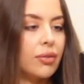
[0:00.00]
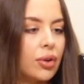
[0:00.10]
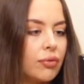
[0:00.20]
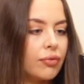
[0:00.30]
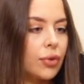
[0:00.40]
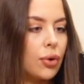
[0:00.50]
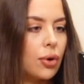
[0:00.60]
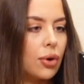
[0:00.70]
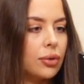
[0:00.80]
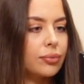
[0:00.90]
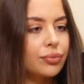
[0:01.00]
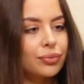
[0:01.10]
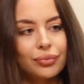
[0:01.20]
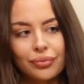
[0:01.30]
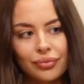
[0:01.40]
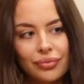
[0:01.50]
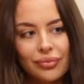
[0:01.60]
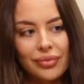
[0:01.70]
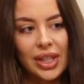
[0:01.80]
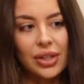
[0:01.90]
I've gone for
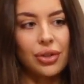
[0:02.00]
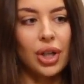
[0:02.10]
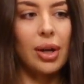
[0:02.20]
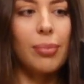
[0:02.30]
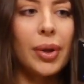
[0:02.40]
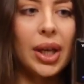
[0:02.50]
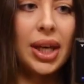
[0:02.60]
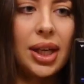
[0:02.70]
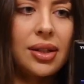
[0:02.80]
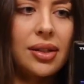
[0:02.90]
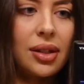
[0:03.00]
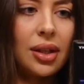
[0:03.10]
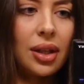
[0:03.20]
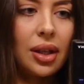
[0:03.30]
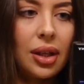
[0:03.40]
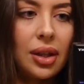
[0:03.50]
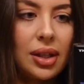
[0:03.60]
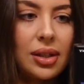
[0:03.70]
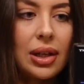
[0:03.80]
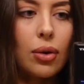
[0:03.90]
this trip is
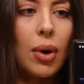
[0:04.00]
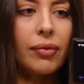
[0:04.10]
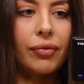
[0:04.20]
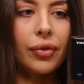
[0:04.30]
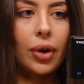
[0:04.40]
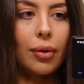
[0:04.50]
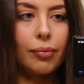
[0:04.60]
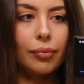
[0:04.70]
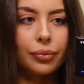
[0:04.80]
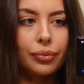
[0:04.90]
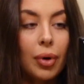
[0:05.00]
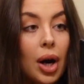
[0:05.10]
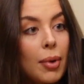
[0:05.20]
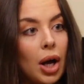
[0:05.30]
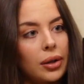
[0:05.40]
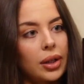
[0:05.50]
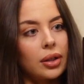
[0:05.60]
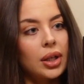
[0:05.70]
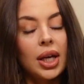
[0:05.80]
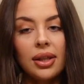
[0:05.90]
this little one from Primark.
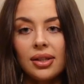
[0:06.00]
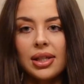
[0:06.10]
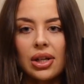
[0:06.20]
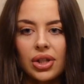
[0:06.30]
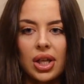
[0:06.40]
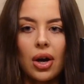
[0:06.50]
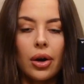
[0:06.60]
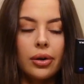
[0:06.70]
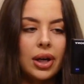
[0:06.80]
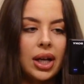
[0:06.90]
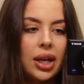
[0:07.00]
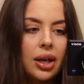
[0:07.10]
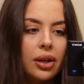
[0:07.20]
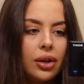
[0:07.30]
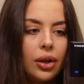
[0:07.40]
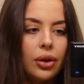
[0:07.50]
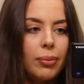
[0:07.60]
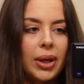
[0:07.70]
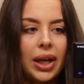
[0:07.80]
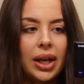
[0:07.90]
This is actually the only new
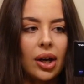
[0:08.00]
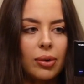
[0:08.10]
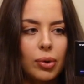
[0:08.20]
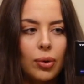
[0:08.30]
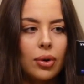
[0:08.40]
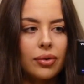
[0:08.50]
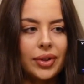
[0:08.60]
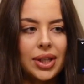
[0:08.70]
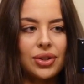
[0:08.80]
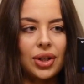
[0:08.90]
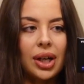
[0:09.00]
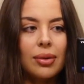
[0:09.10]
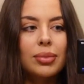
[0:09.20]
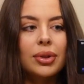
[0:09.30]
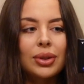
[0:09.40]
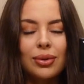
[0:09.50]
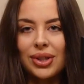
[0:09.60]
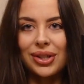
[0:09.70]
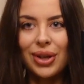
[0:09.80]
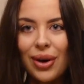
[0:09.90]
bikini I bought for this trip
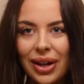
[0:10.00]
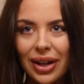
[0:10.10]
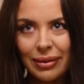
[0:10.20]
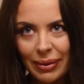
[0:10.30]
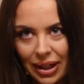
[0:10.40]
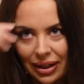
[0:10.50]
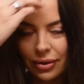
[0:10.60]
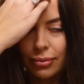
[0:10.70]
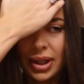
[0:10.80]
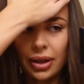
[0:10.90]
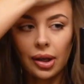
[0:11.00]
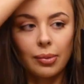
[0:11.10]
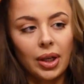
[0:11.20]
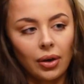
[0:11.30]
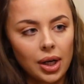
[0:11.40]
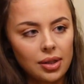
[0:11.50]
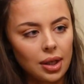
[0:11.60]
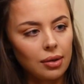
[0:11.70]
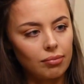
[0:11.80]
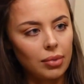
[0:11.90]
which is so unlike me. Like normally I go a bit
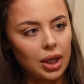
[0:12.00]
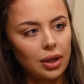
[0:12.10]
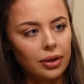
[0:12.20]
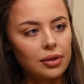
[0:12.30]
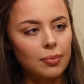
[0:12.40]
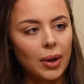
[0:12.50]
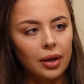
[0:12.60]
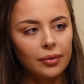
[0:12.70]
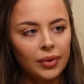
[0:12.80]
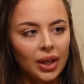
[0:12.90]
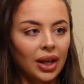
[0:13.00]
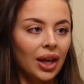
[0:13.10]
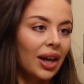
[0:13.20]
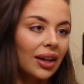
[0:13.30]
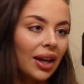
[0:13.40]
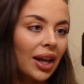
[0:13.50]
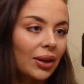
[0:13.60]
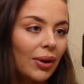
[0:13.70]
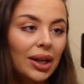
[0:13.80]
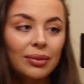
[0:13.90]
crazy and buy loads, but
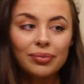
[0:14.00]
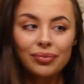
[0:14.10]
anyway,